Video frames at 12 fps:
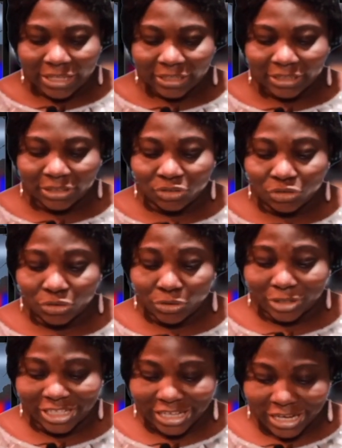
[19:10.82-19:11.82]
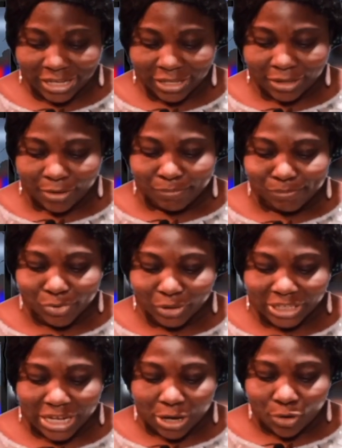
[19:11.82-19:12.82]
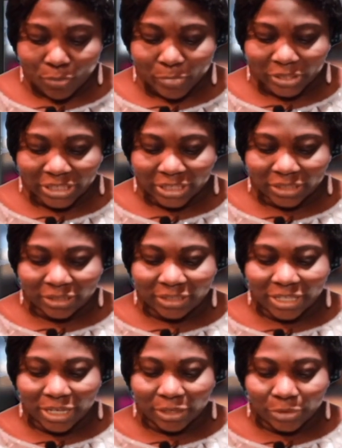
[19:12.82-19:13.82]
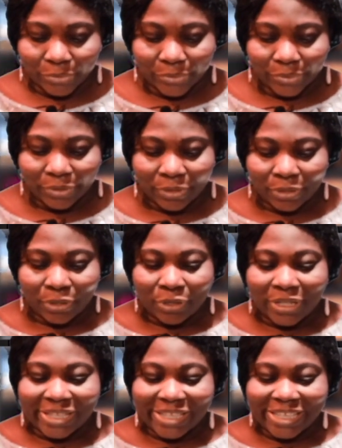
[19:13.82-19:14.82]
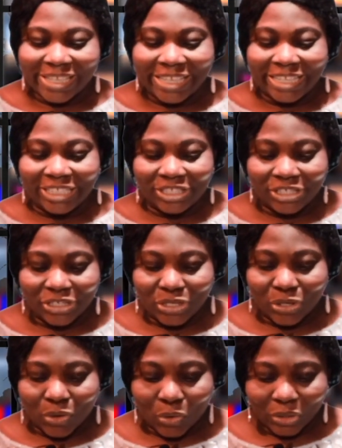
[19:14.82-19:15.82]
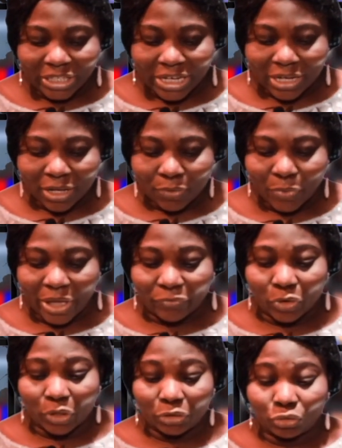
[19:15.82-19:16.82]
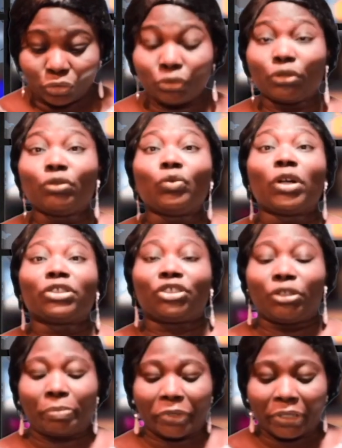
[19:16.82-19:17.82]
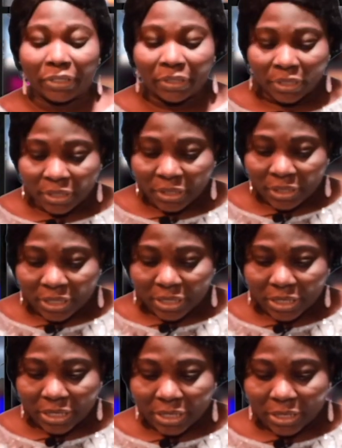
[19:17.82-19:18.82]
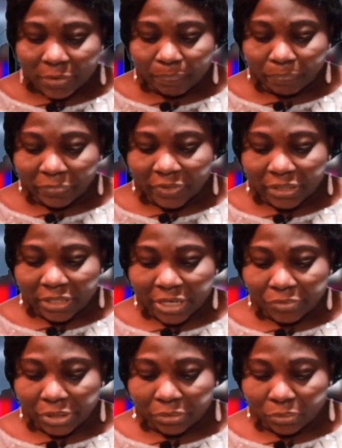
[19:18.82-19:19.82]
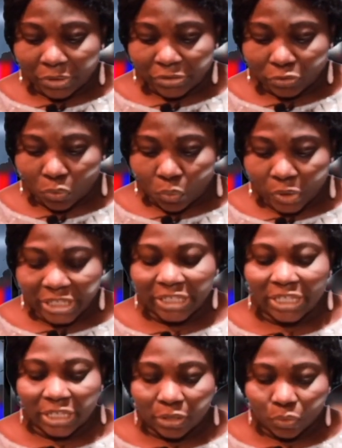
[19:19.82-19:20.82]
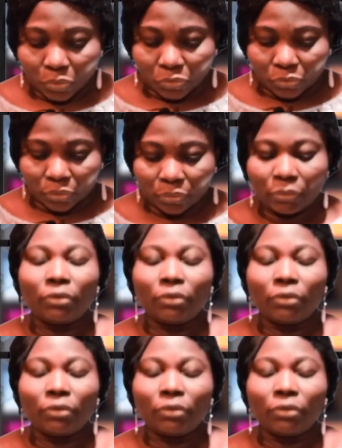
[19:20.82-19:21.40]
Ijiola. Bola Omonayayo Ijiola. We have got True Worshipper. The director is Queen Ikotun.